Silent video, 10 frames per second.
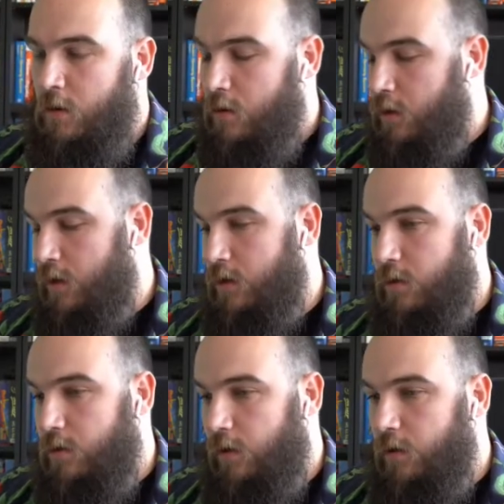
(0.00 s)
and
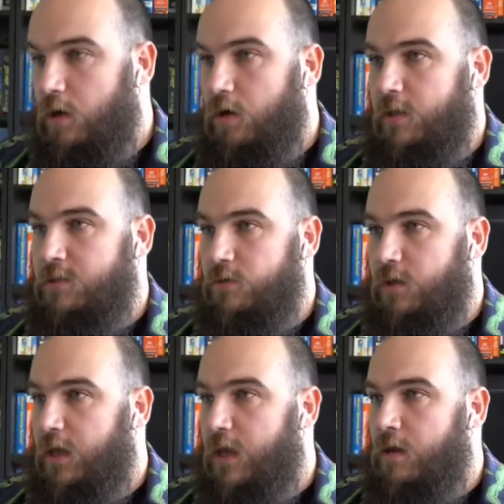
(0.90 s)
clear. Let's do it
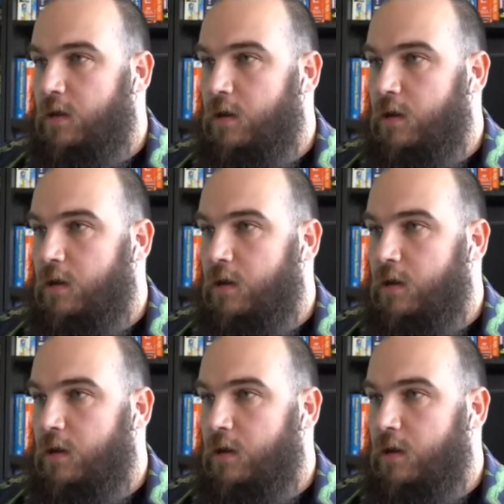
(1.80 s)
again.